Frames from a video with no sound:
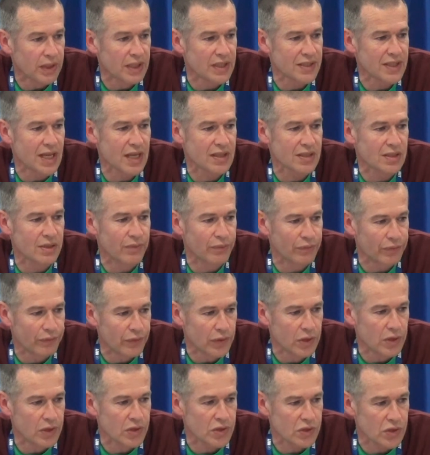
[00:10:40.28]
because that's the
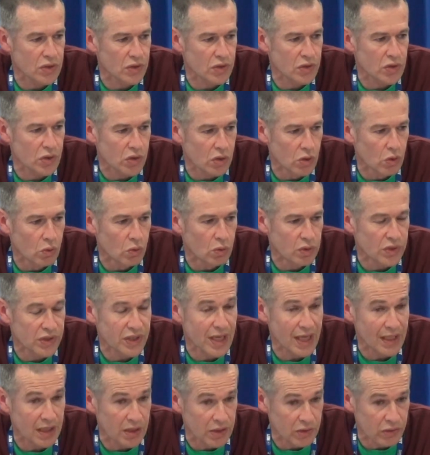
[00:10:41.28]
first school,
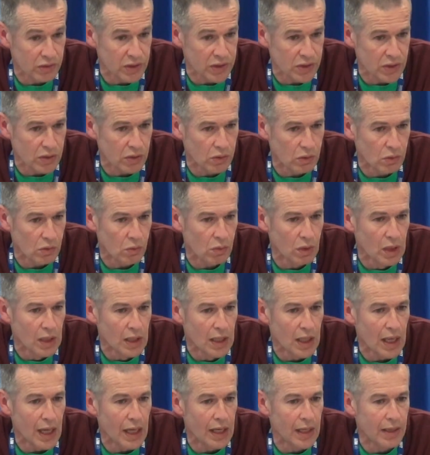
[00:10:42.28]
secondary school,
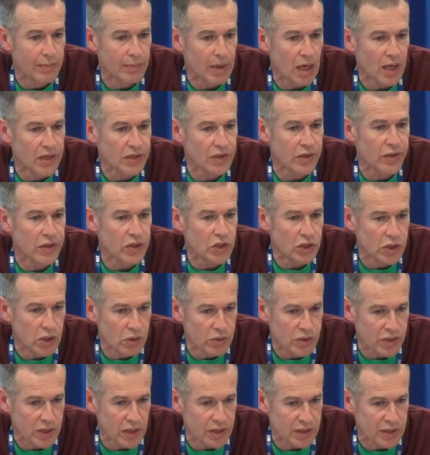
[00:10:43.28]
under the new
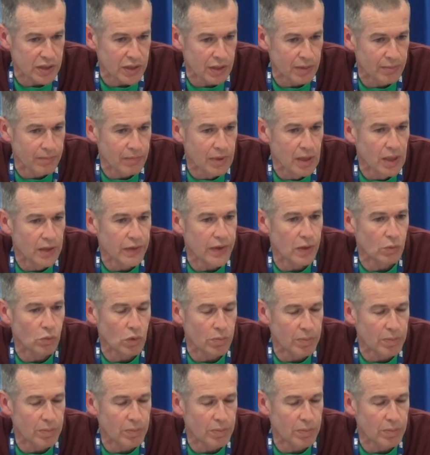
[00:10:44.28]
system that will